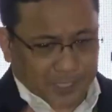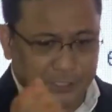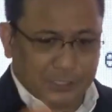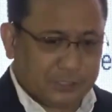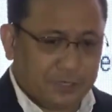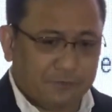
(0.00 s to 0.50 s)

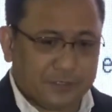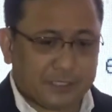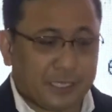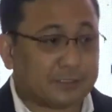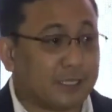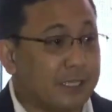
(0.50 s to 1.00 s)

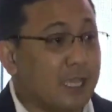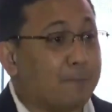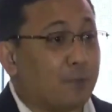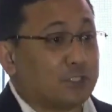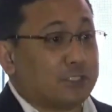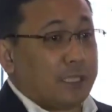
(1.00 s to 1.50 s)
E-services,
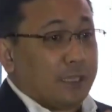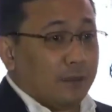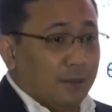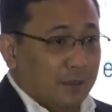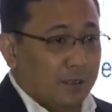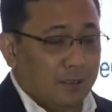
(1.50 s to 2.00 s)

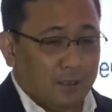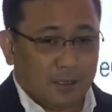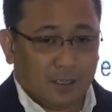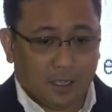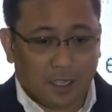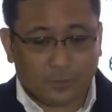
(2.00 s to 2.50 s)
e-apostille,
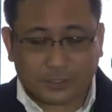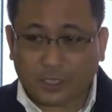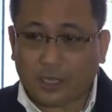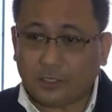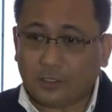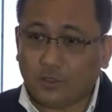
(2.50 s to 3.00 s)
we
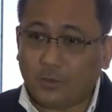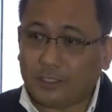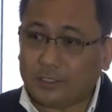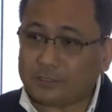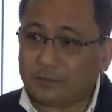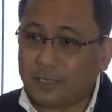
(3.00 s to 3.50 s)
started
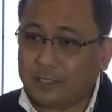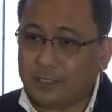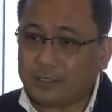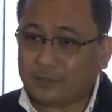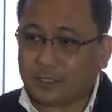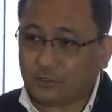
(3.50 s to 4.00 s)
doing this
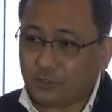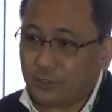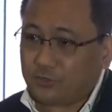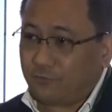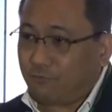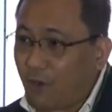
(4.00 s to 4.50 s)
already, so that you
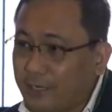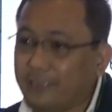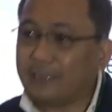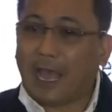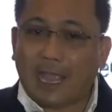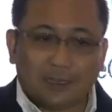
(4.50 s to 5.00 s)
don't need to fall
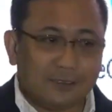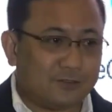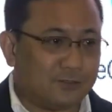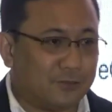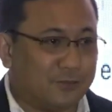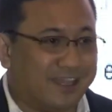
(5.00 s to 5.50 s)
in
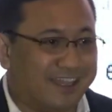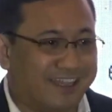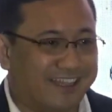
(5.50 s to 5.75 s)
line to